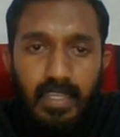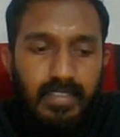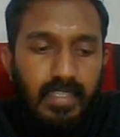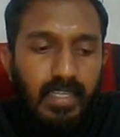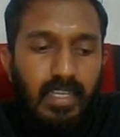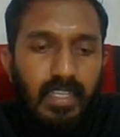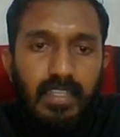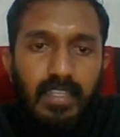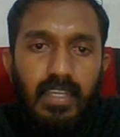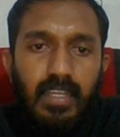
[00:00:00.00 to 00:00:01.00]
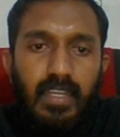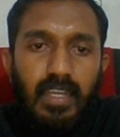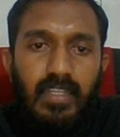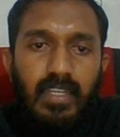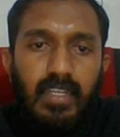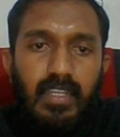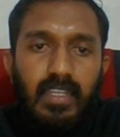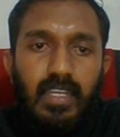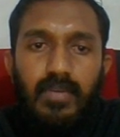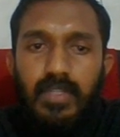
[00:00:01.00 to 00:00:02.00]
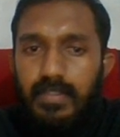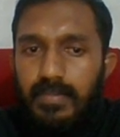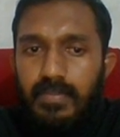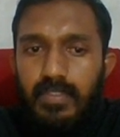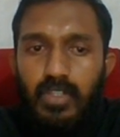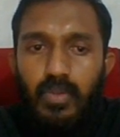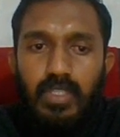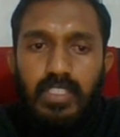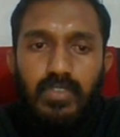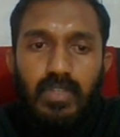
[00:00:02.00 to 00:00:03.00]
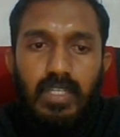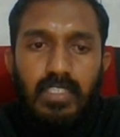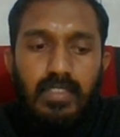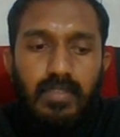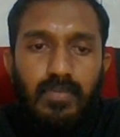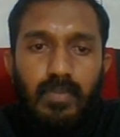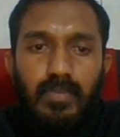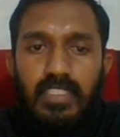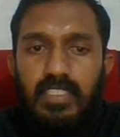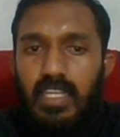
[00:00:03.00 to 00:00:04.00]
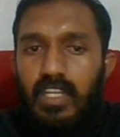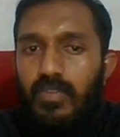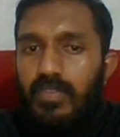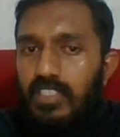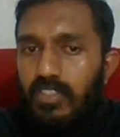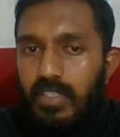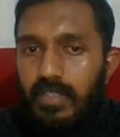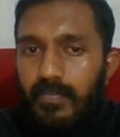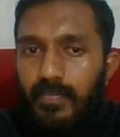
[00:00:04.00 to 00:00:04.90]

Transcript: Generally, knight can cover two squares from this kind of square.